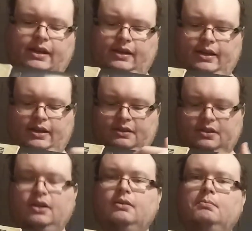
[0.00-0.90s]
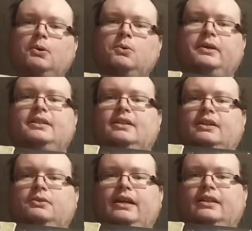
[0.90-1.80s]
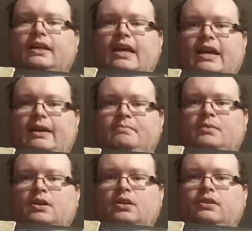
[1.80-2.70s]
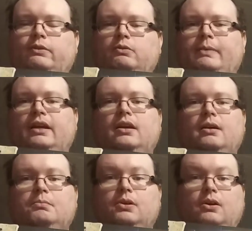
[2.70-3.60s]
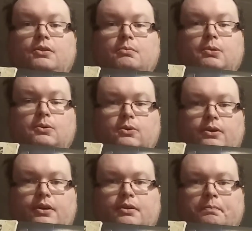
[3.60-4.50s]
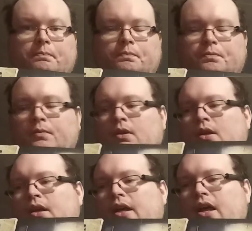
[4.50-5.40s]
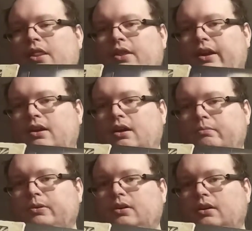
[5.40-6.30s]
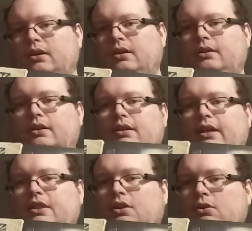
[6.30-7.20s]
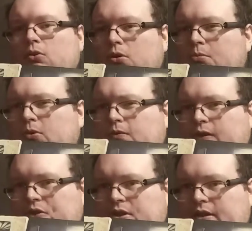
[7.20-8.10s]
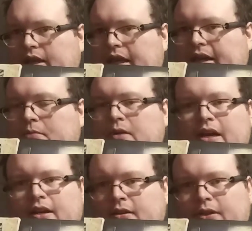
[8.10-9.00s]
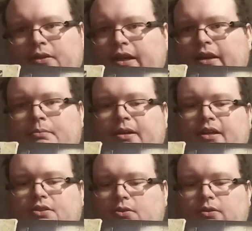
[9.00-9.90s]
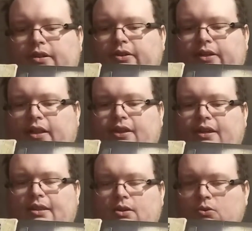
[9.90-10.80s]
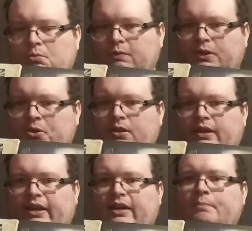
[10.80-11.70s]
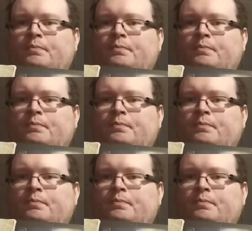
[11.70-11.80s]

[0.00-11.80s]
At certain points throughout the game, there will be a number on the board. And that number, in the normal version of the game, not including the campaign story or anything, the normal version of the game,